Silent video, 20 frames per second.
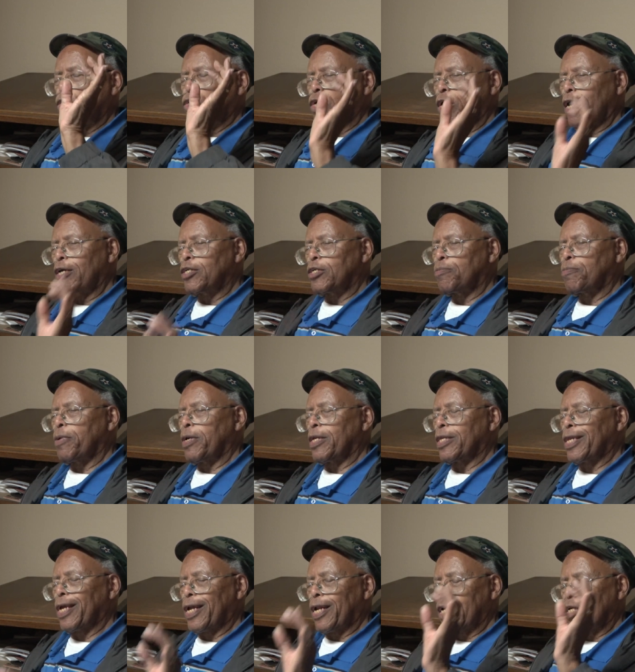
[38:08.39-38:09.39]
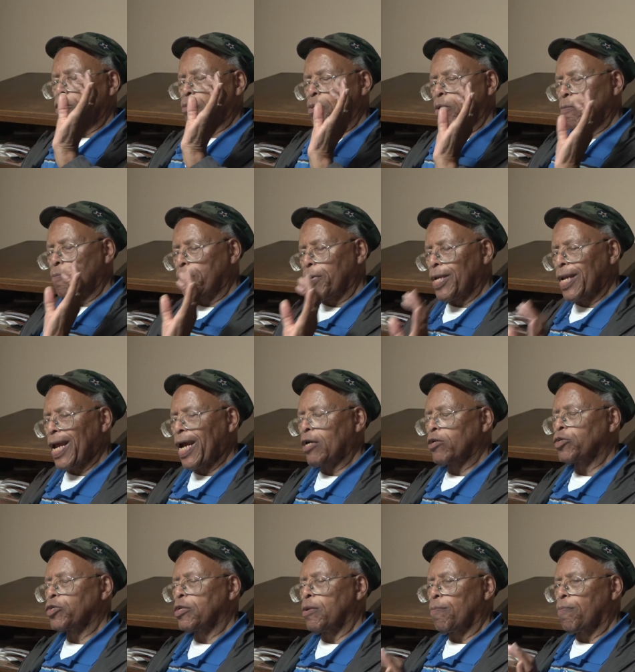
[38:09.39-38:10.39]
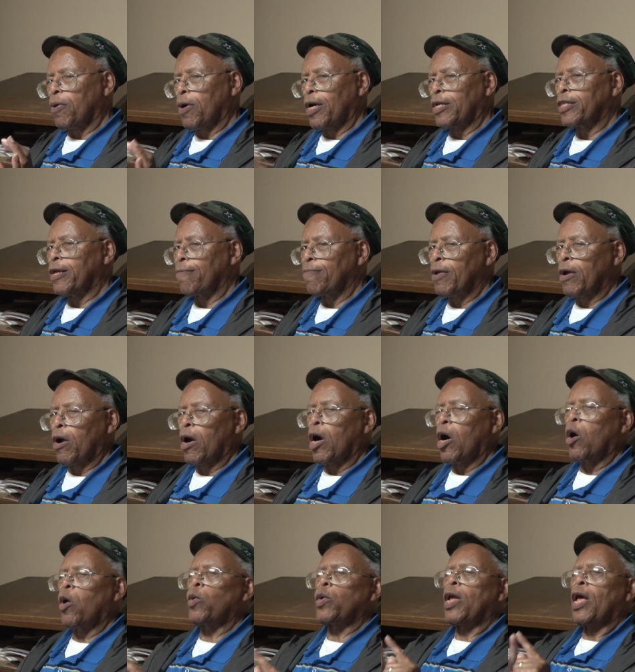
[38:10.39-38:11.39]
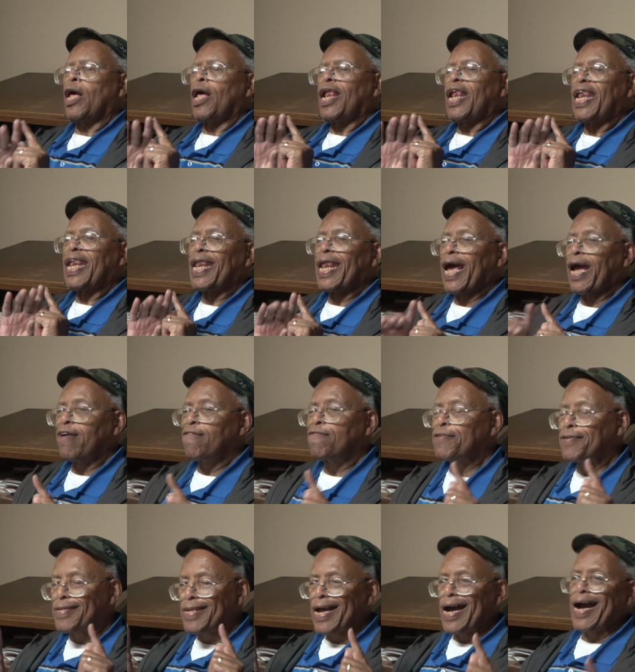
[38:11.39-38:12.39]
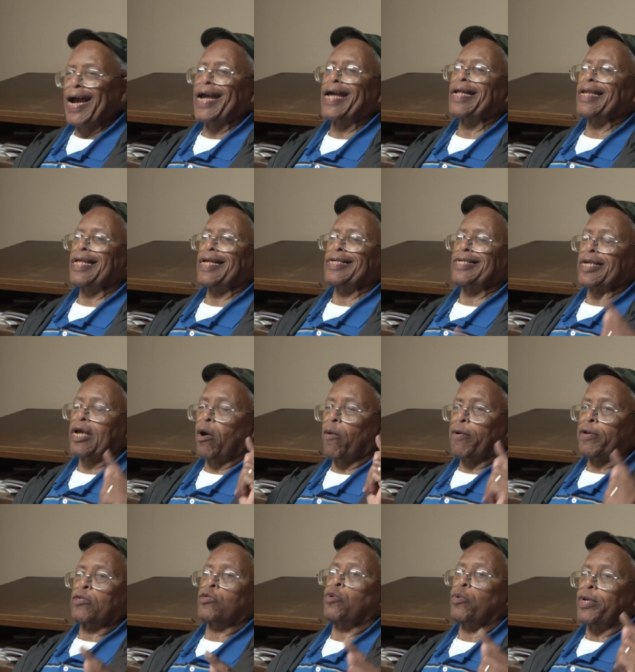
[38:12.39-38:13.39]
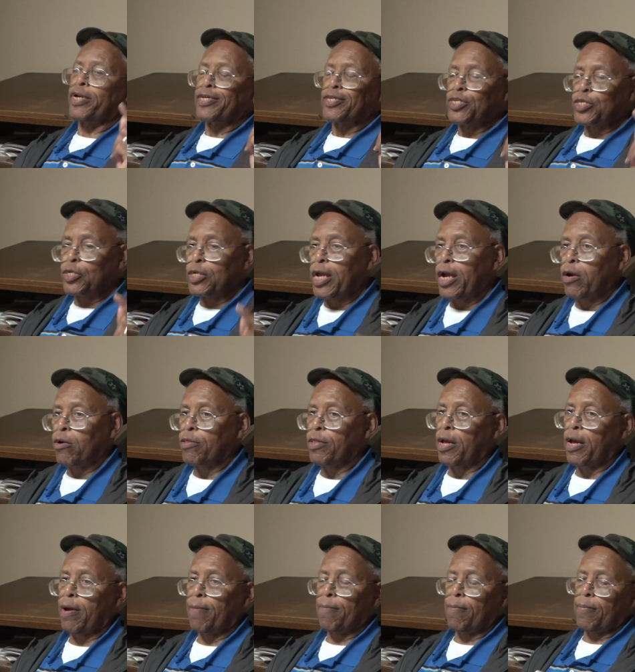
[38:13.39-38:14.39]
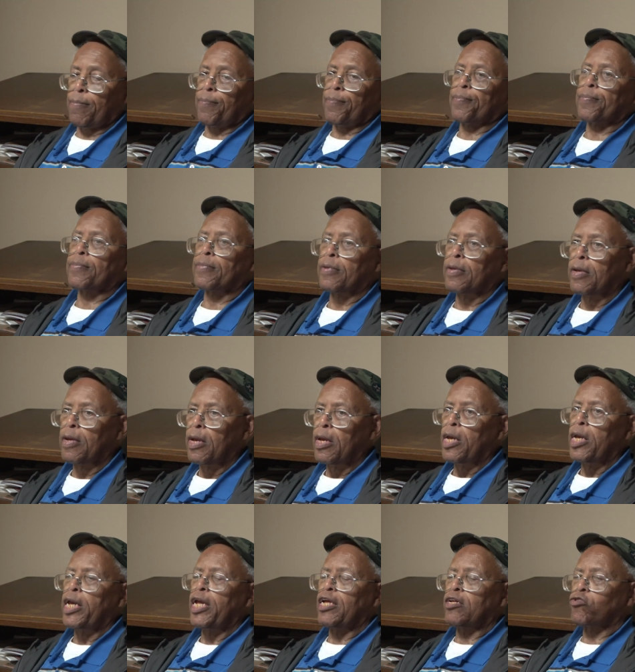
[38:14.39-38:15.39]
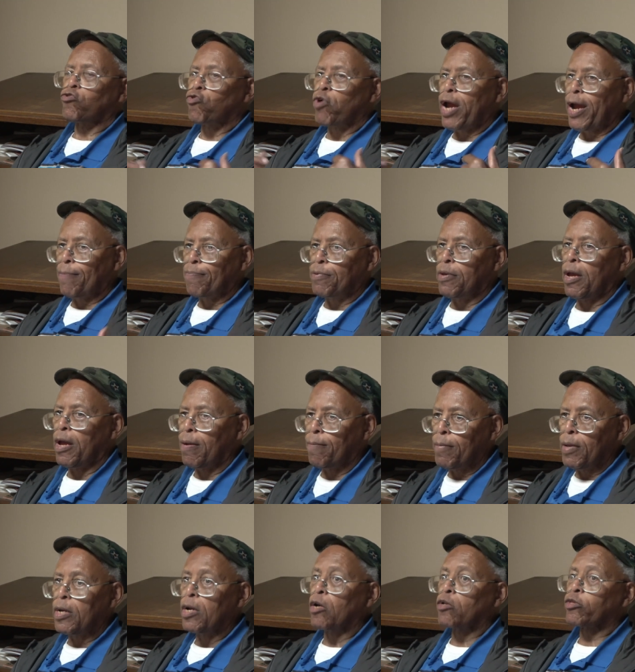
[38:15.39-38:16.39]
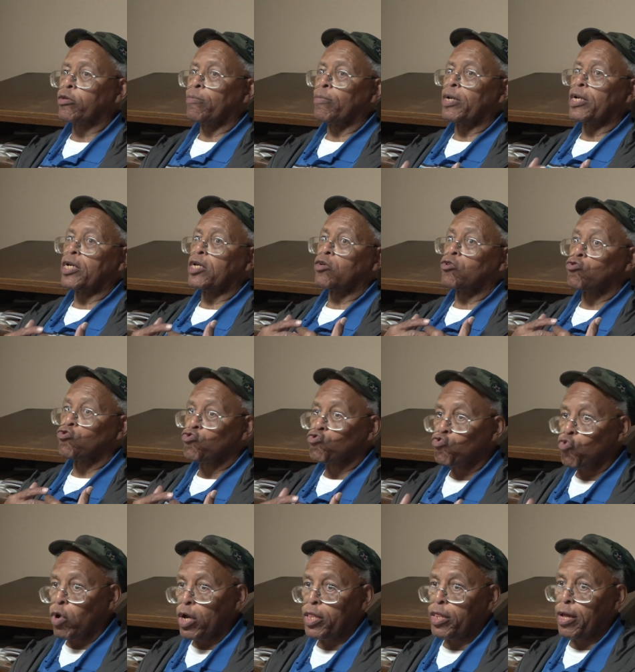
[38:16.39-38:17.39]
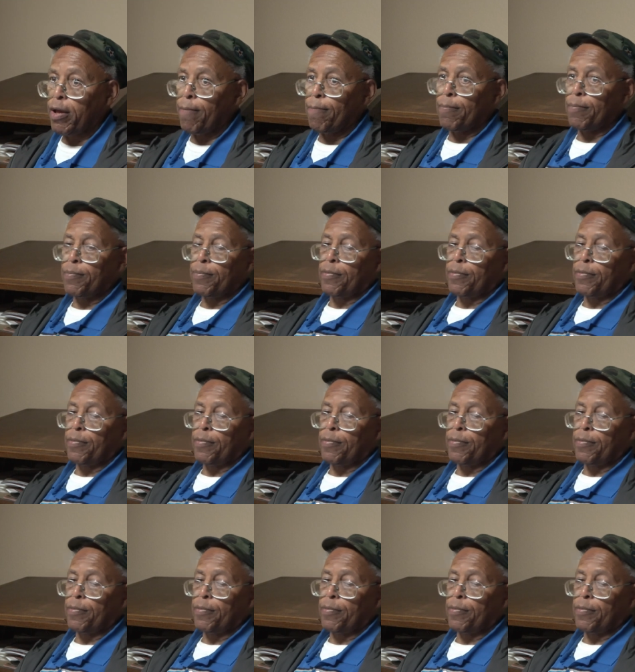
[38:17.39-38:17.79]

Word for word: judgment that has been pronounced upon them. Their own lifestyle is going to ensnare them, entrap them, and ultimately destroy them.